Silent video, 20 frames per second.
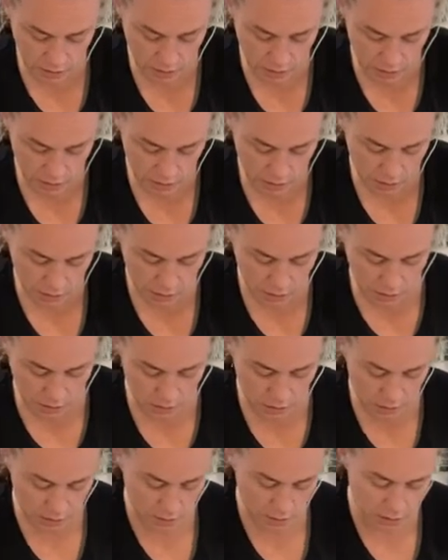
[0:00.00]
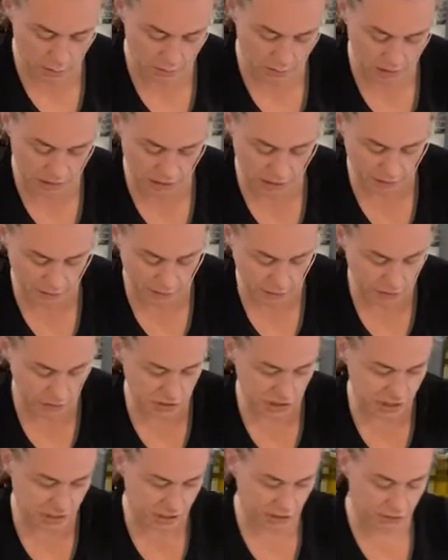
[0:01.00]
I'm gonna have our
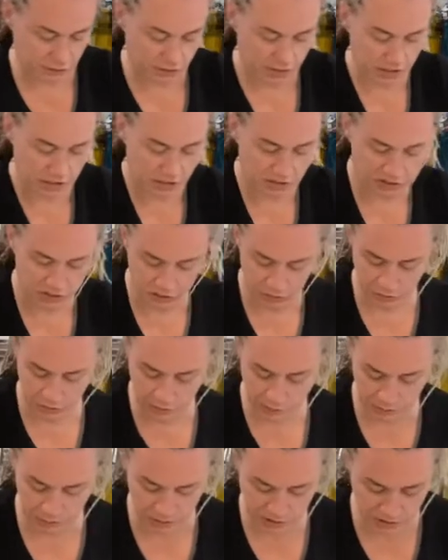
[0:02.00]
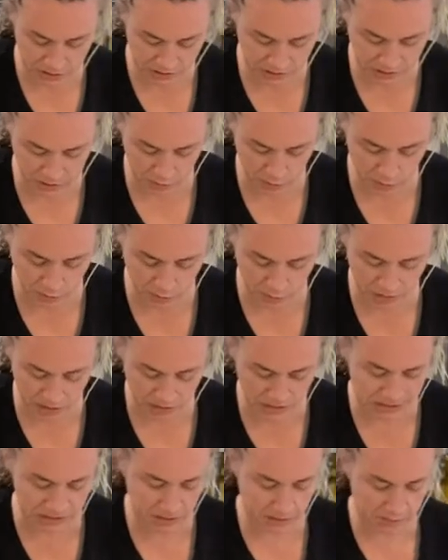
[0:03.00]
chicken ready to show you in just a moment,
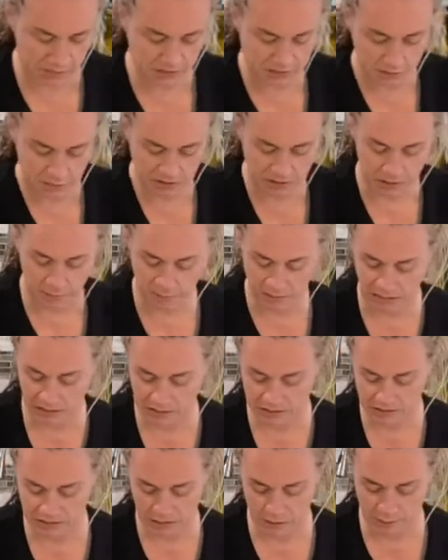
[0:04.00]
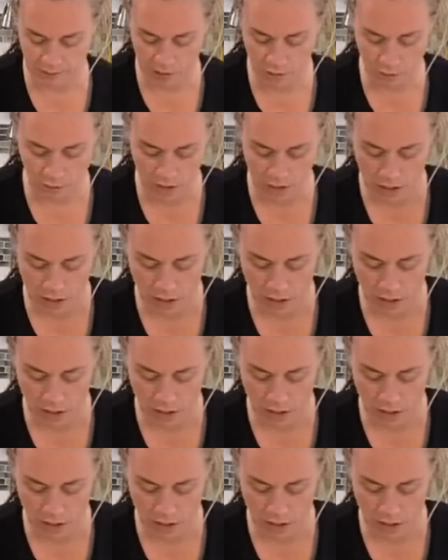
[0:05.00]
same as when the beans come out.